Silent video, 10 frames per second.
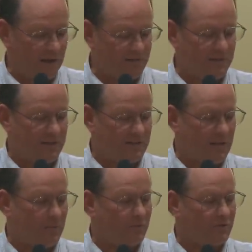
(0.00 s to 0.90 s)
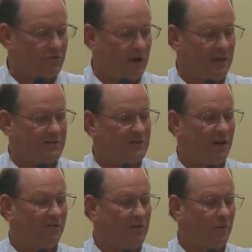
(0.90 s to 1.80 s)
as an example to try and
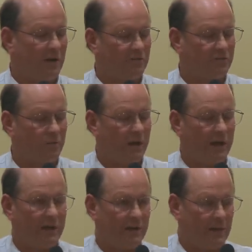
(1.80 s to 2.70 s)
scare everyone else away.